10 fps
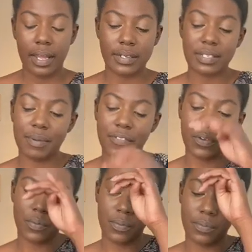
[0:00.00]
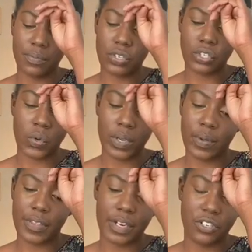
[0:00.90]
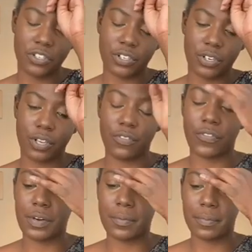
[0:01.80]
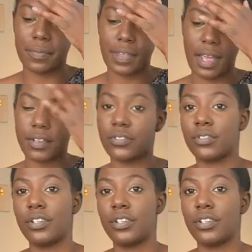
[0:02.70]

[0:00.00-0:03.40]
Some of you, just going within is just going to confirm the answers